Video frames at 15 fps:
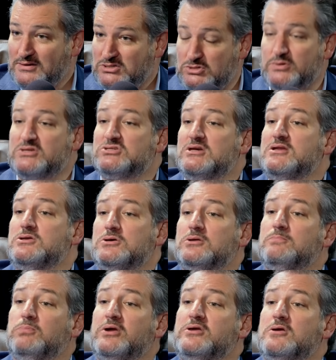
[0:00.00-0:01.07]
so he said you
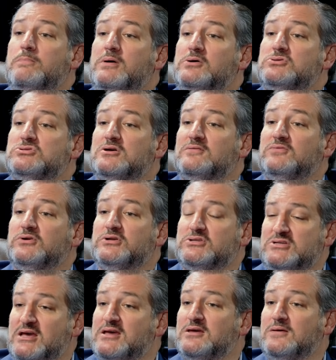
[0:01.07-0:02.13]
can bring your boats over to
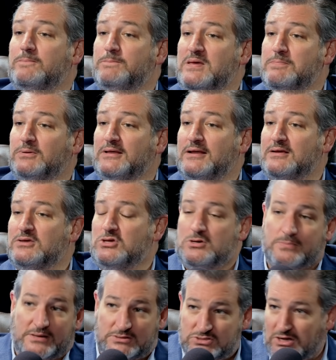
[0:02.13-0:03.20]
take people out of
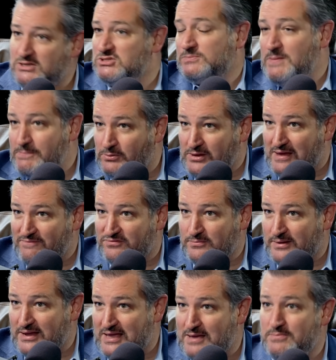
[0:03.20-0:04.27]
Cuba. And tons of people came
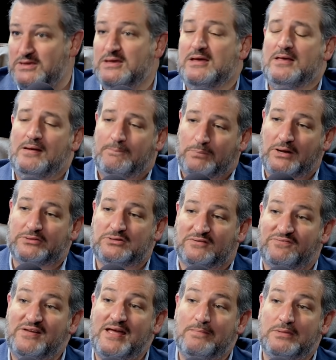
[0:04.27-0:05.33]
from Miami, brought their
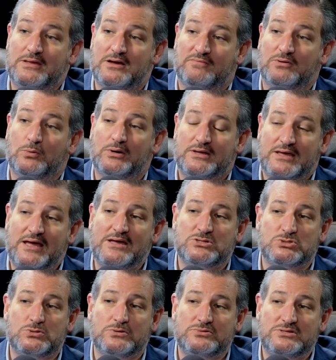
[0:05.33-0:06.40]
family over. What
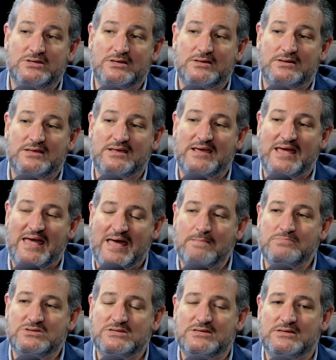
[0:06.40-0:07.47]
Castro did, he
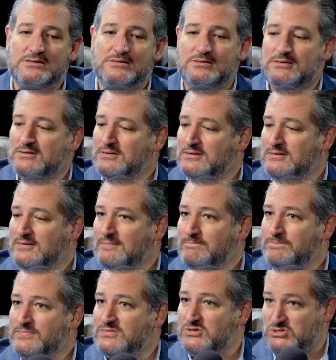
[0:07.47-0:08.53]
emptied
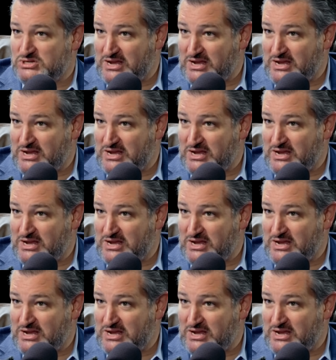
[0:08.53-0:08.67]
the